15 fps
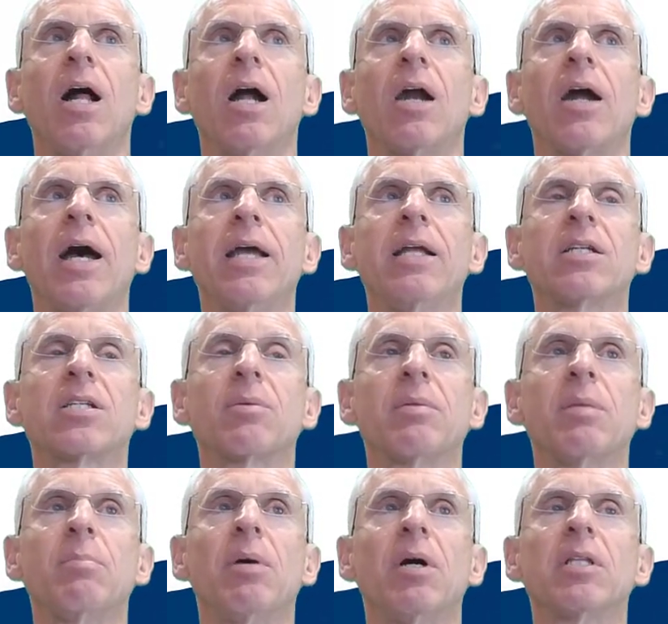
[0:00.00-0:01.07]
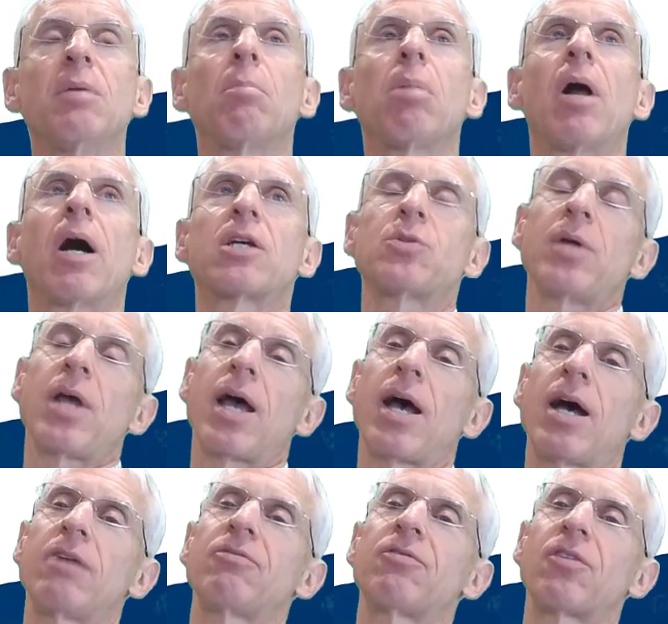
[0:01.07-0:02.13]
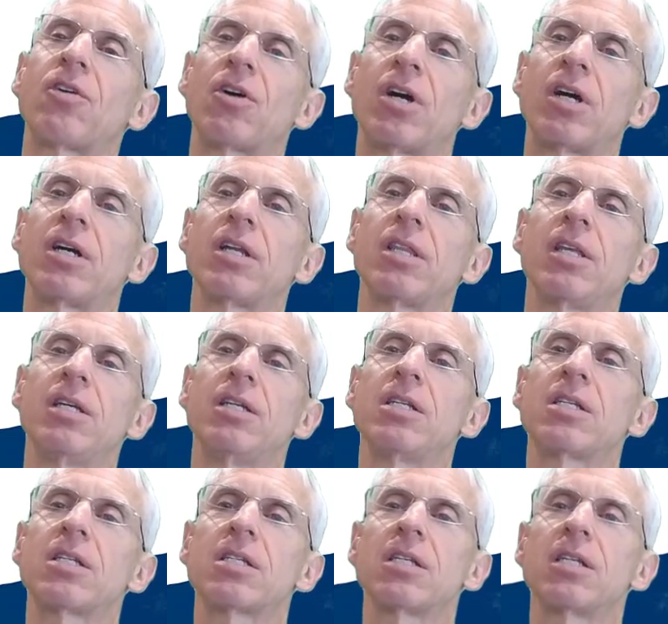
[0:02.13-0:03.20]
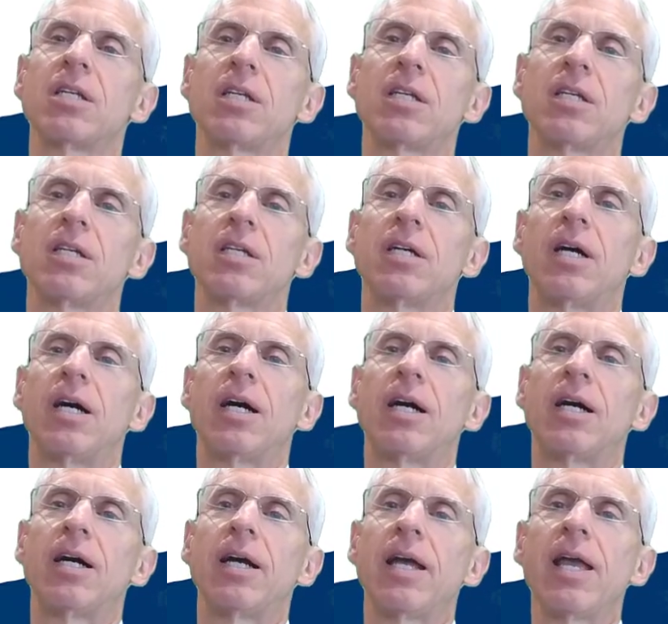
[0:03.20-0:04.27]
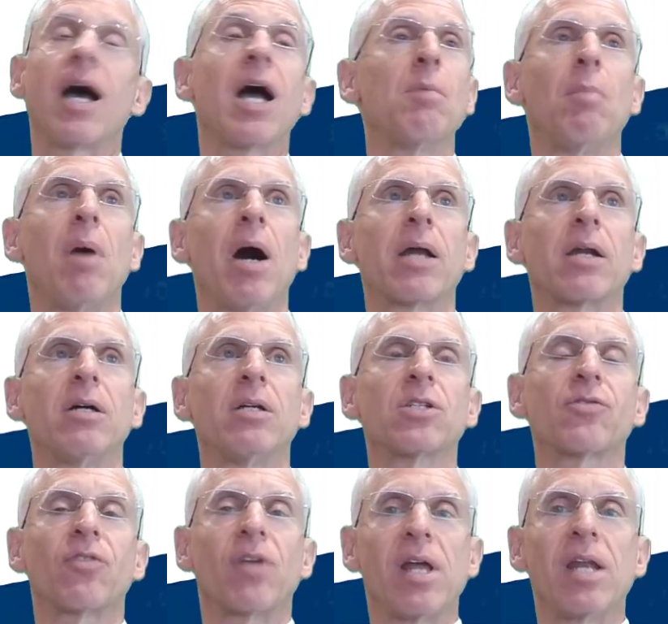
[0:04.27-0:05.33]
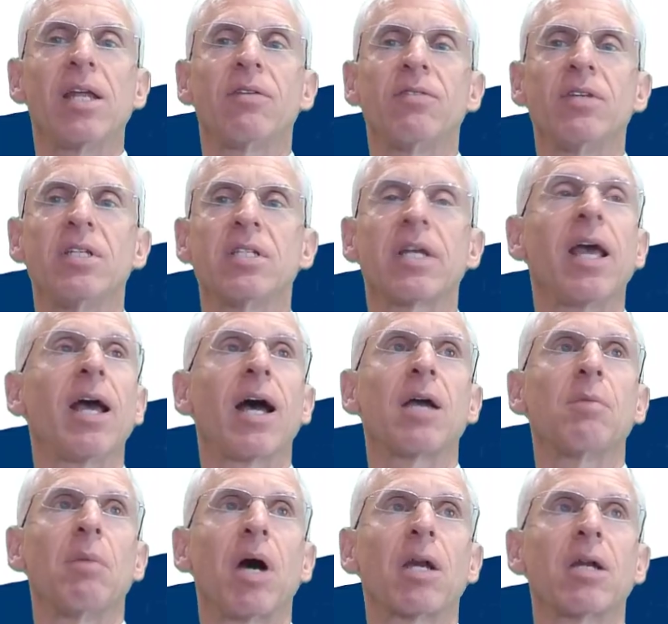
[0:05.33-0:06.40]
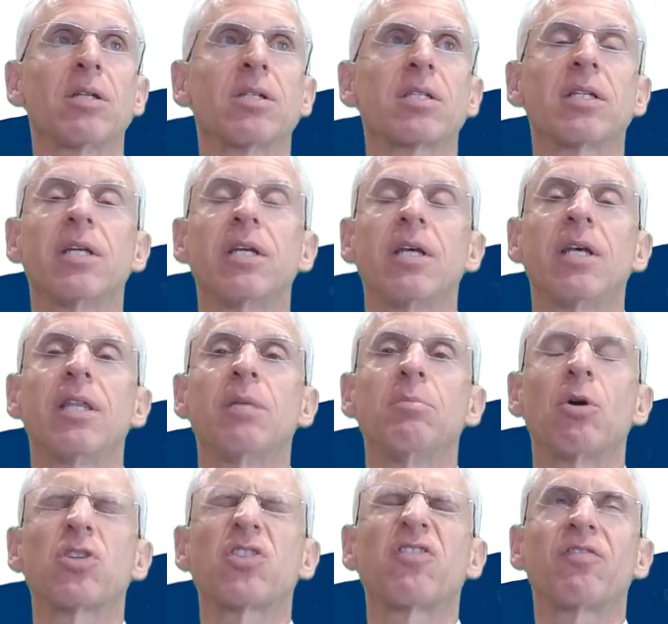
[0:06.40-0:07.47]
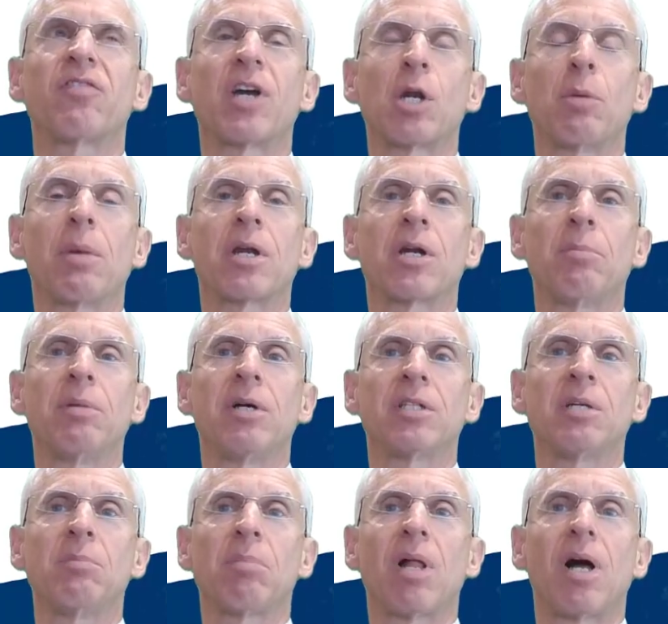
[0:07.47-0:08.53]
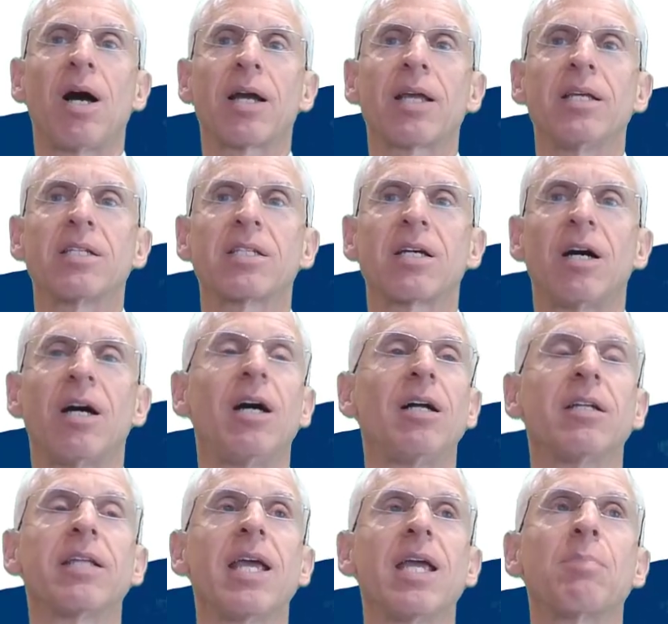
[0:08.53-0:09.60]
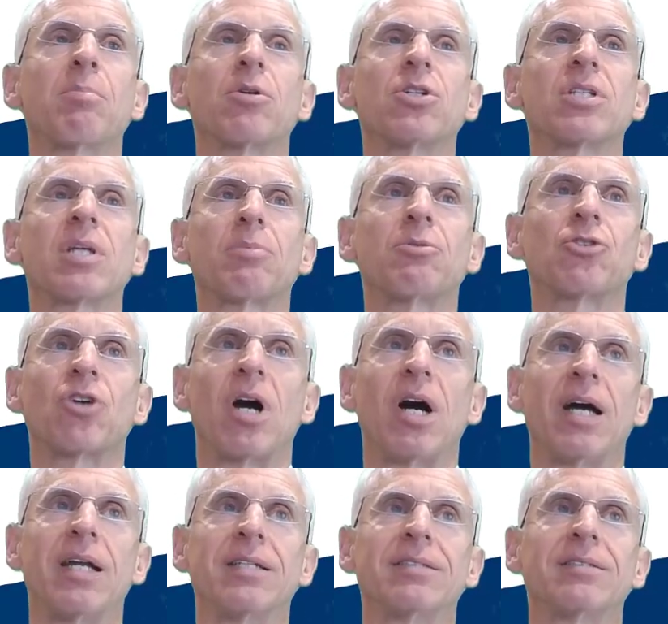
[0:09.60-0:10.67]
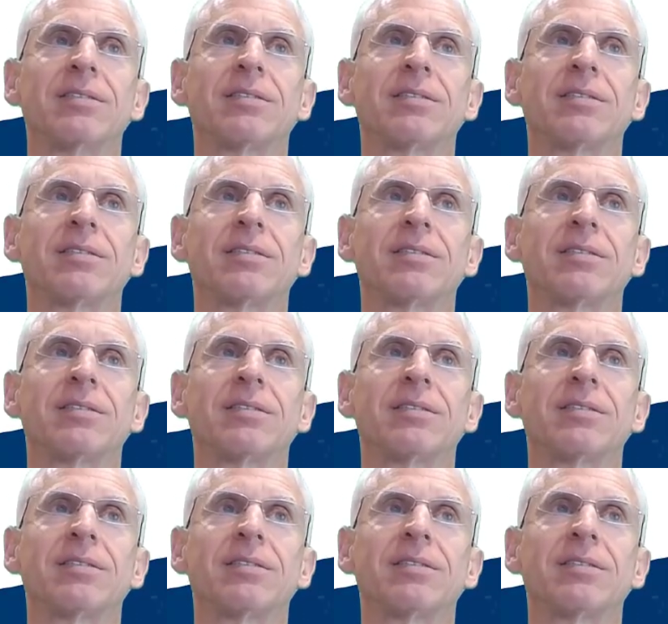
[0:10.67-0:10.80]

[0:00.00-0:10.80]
All right, some of the building blocks we have for these AI models, for any of these AI models, the most fundamental building block is called a perceptron.